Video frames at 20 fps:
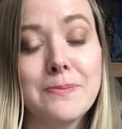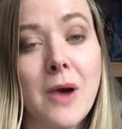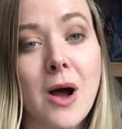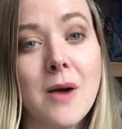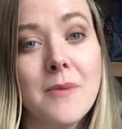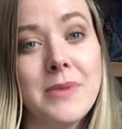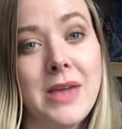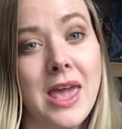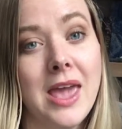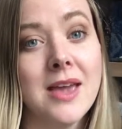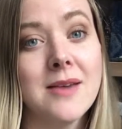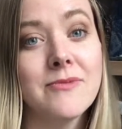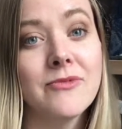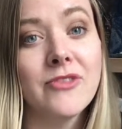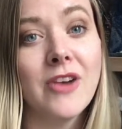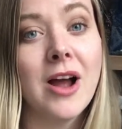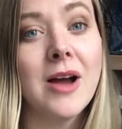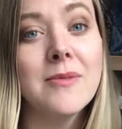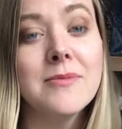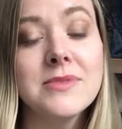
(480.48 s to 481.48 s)
mom came
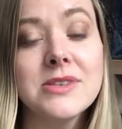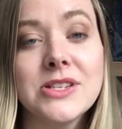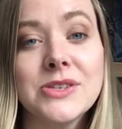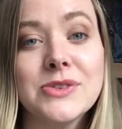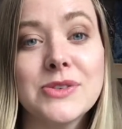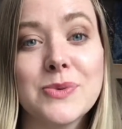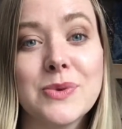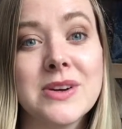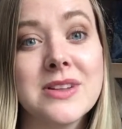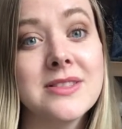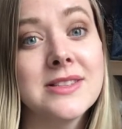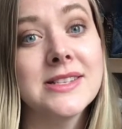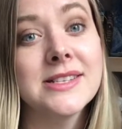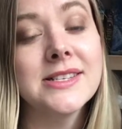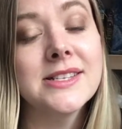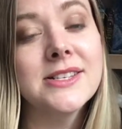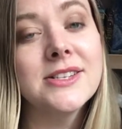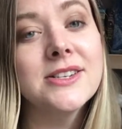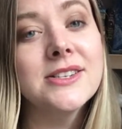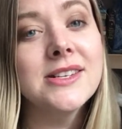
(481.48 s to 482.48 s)
from. She was one of the
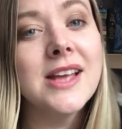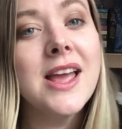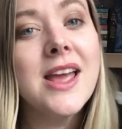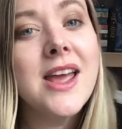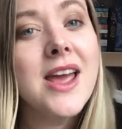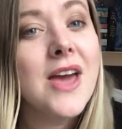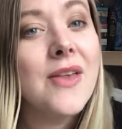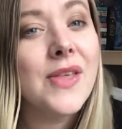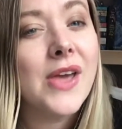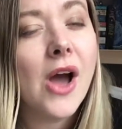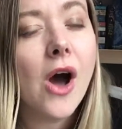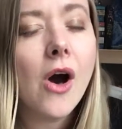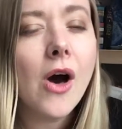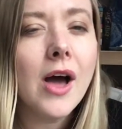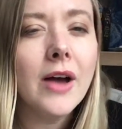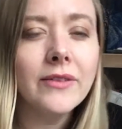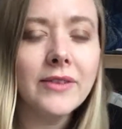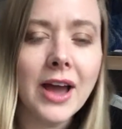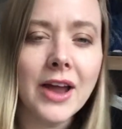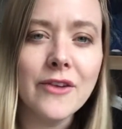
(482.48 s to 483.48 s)
sisters, and they all
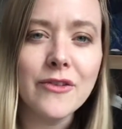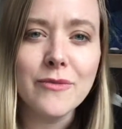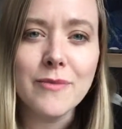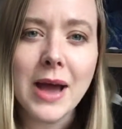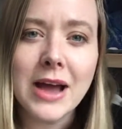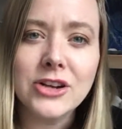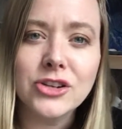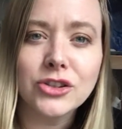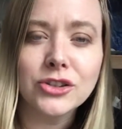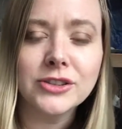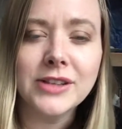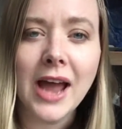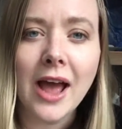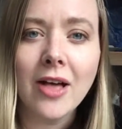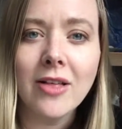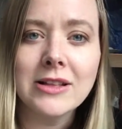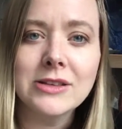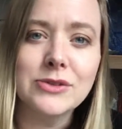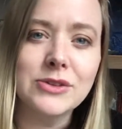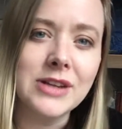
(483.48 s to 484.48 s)
have kind of magical
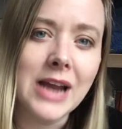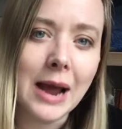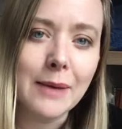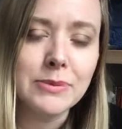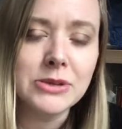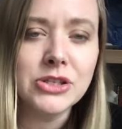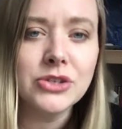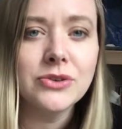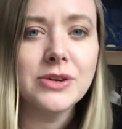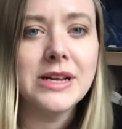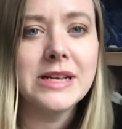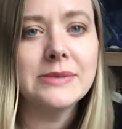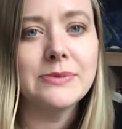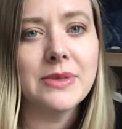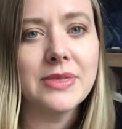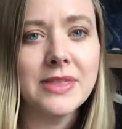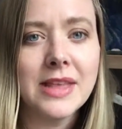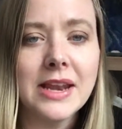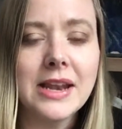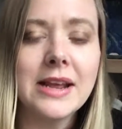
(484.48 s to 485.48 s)
talents with tapestries,
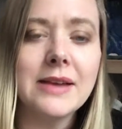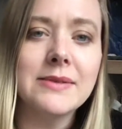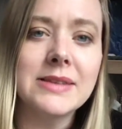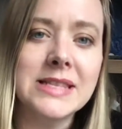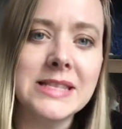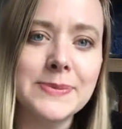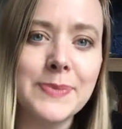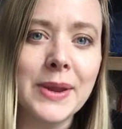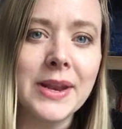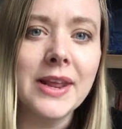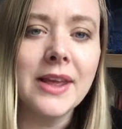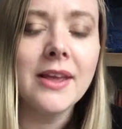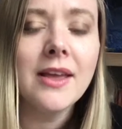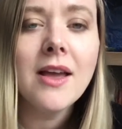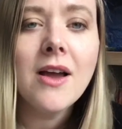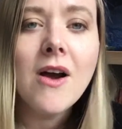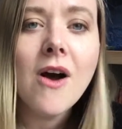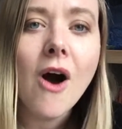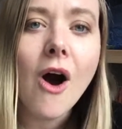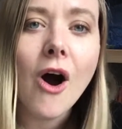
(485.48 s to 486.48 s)
with knitting, with spinning,
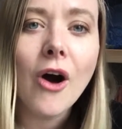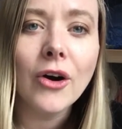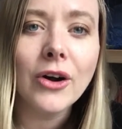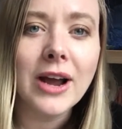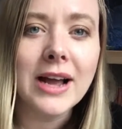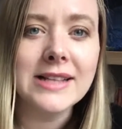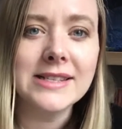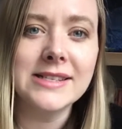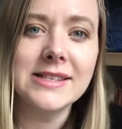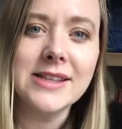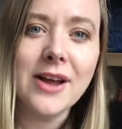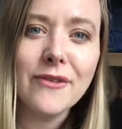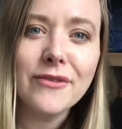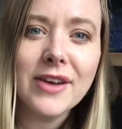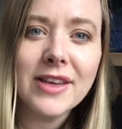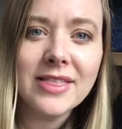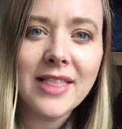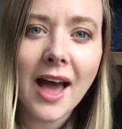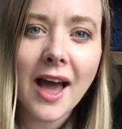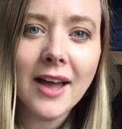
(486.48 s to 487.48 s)
all kinds of stuff
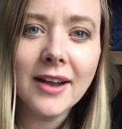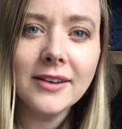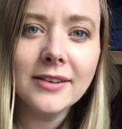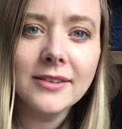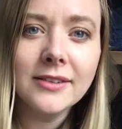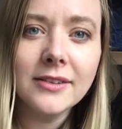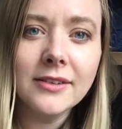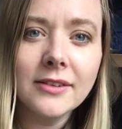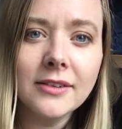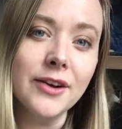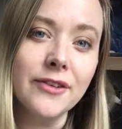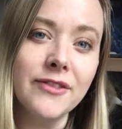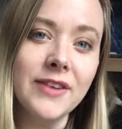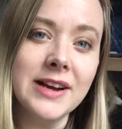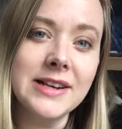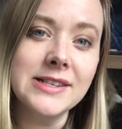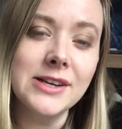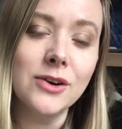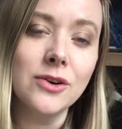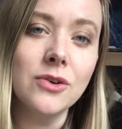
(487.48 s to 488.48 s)
like that. Kind of
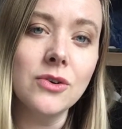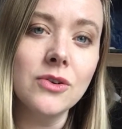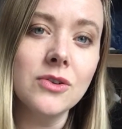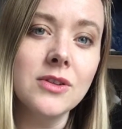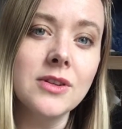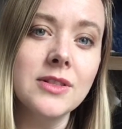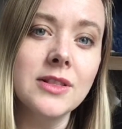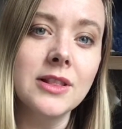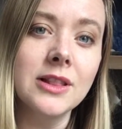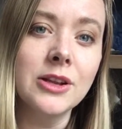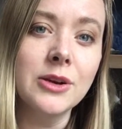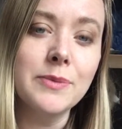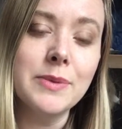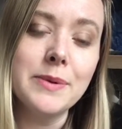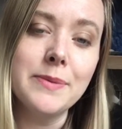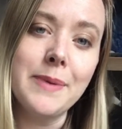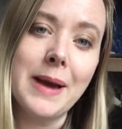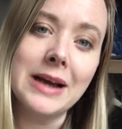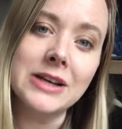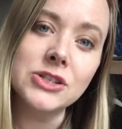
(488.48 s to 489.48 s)
find out a little bit
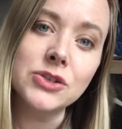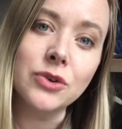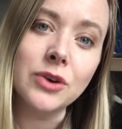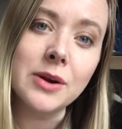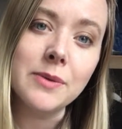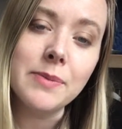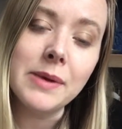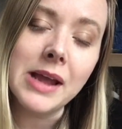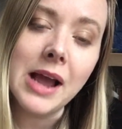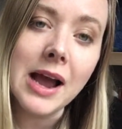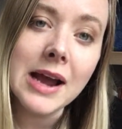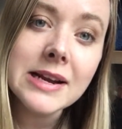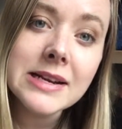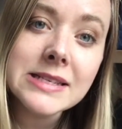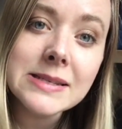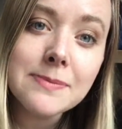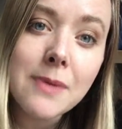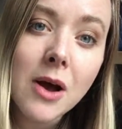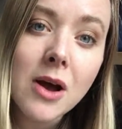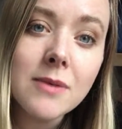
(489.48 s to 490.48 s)
of backstory behind
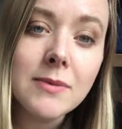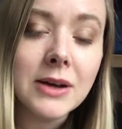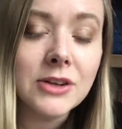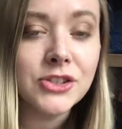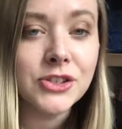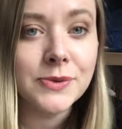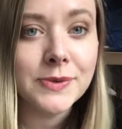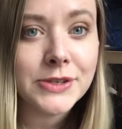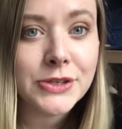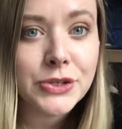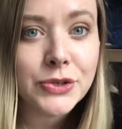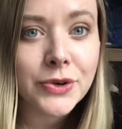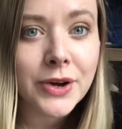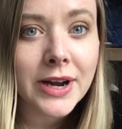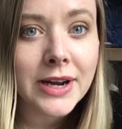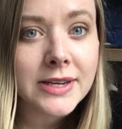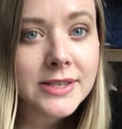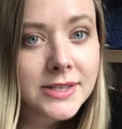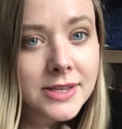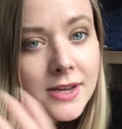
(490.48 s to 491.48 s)
his mom, how she was
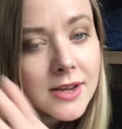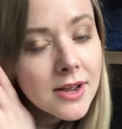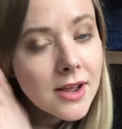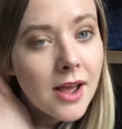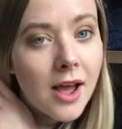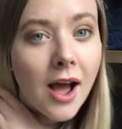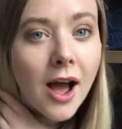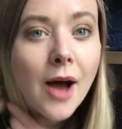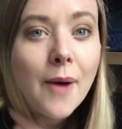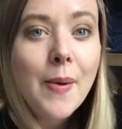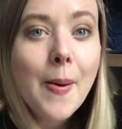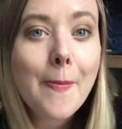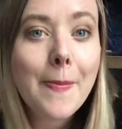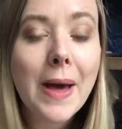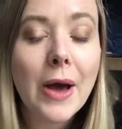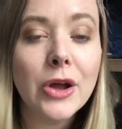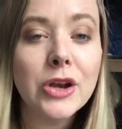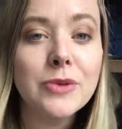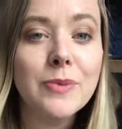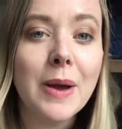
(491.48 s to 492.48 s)
tricked and
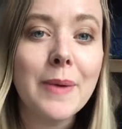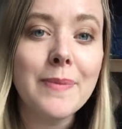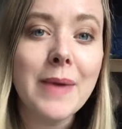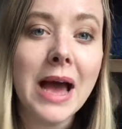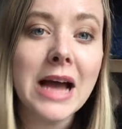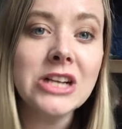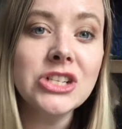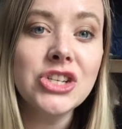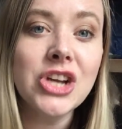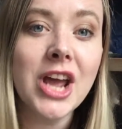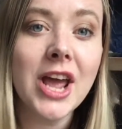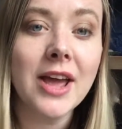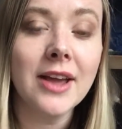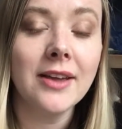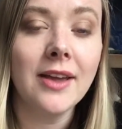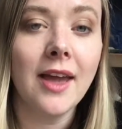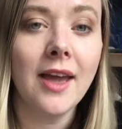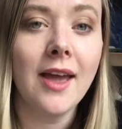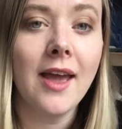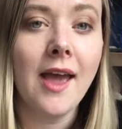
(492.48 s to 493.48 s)
bound by
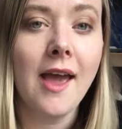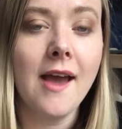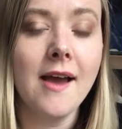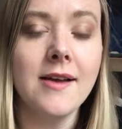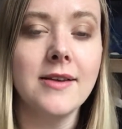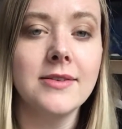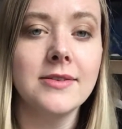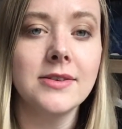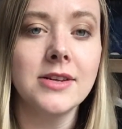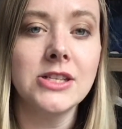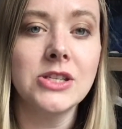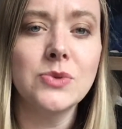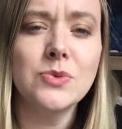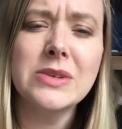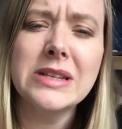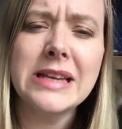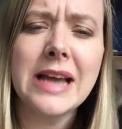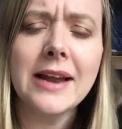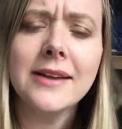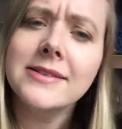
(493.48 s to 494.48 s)
magic, and it's
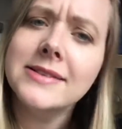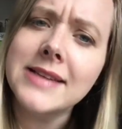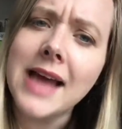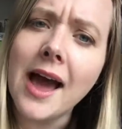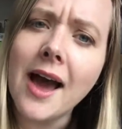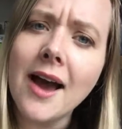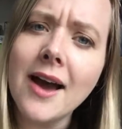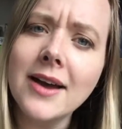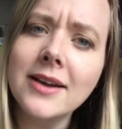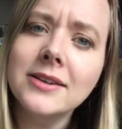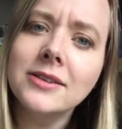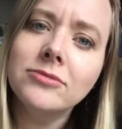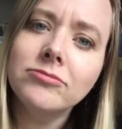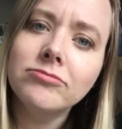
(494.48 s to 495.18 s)
really kind of sad.